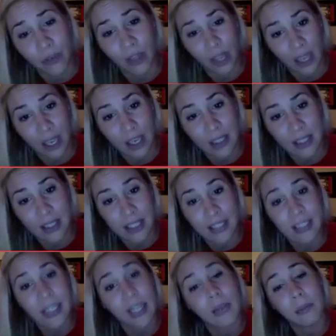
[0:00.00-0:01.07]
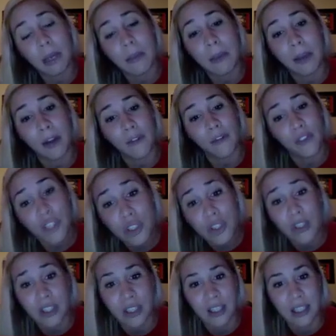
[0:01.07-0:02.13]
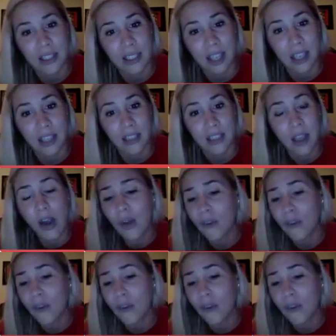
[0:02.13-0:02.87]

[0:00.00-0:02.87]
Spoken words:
for the kids that's going to be beneficial to these kids?